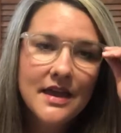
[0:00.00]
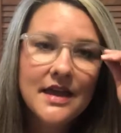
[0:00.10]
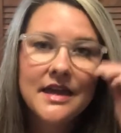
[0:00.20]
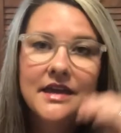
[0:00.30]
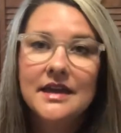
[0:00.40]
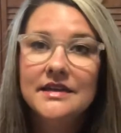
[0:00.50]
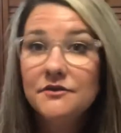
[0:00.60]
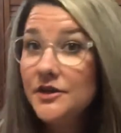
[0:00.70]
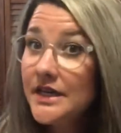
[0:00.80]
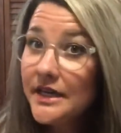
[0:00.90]
And if
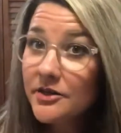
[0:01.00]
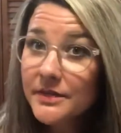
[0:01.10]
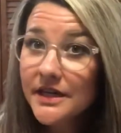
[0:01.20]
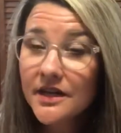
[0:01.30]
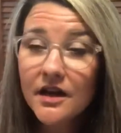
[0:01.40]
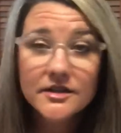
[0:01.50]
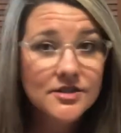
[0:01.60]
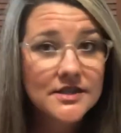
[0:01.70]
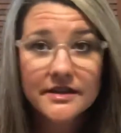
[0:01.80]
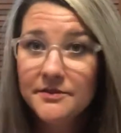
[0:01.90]
you need help getting on,
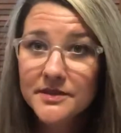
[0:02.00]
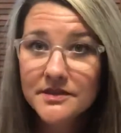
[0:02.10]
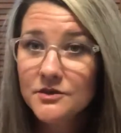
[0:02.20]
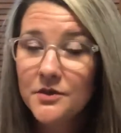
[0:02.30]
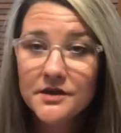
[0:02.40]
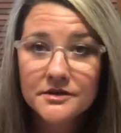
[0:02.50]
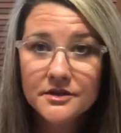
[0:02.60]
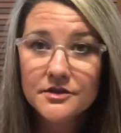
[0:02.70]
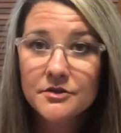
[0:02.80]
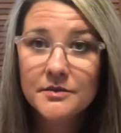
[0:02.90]
just let Mrs.
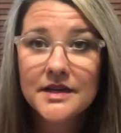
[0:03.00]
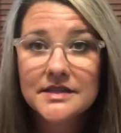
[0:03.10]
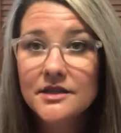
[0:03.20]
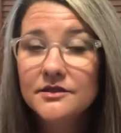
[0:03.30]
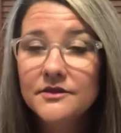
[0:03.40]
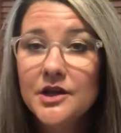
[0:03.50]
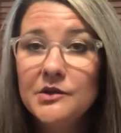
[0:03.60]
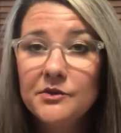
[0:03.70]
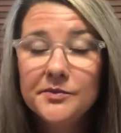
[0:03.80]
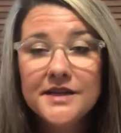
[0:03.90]
Walters or myself know
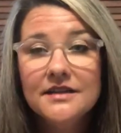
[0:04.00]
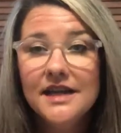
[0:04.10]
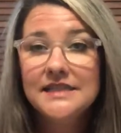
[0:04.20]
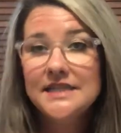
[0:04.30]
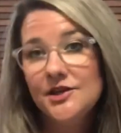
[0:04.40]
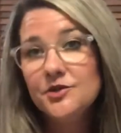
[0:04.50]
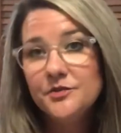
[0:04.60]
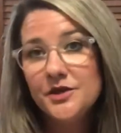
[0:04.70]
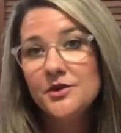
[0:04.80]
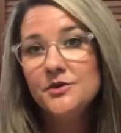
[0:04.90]
and we'll be glad to help
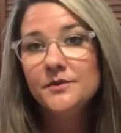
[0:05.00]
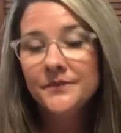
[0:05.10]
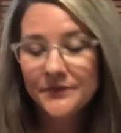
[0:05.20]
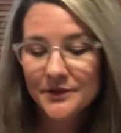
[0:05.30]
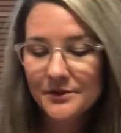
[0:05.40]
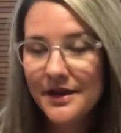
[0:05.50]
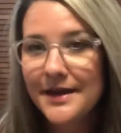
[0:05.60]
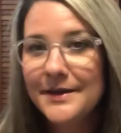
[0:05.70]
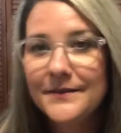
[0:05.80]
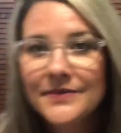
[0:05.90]
you,
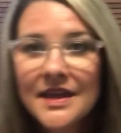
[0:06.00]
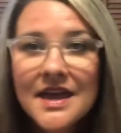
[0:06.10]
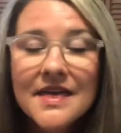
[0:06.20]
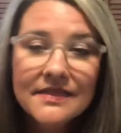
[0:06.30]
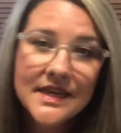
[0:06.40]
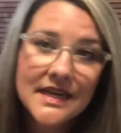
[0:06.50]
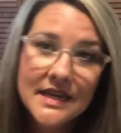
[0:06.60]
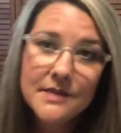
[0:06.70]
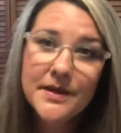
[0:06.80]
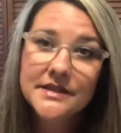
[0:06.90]
okay? Thinking
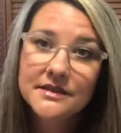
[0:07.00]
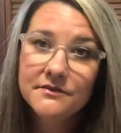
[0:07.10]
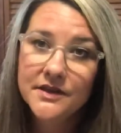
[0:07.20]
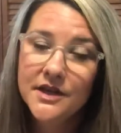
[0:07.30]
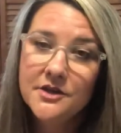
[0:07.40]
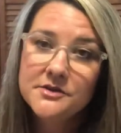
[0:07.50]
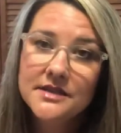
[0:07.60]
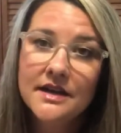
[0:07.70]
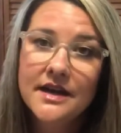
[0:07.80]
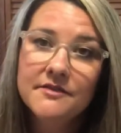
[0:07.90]
about the videos that
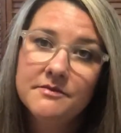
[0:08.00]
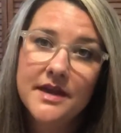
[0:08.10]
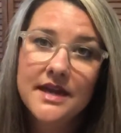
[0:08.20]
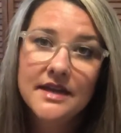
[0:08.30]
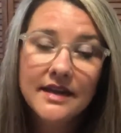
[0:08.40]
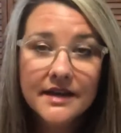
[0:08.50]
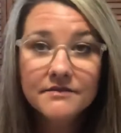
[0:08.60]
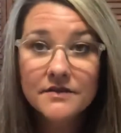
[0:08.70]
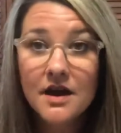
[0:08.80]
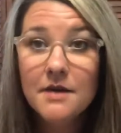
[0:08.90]
I have
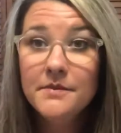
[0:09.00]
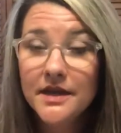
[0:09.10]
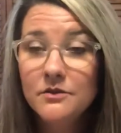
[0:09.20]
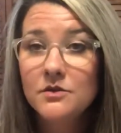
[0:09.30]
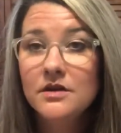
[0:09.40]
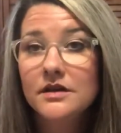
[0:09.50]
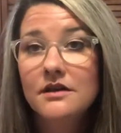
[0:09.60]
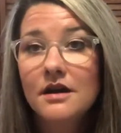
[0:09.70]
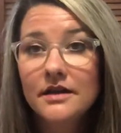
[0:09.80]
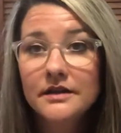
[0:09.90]
not made one
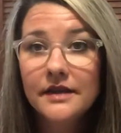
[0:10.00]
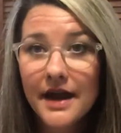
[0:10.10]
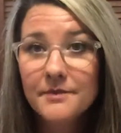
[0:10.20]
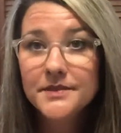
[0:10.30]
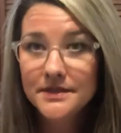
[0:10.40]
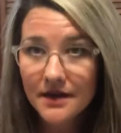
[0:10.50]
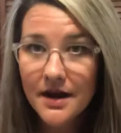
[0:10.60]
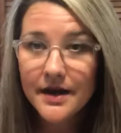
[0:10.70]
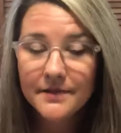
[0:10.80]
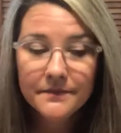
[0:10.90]
on elapsed
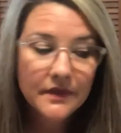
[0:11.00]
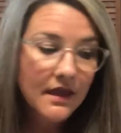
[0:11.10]
time.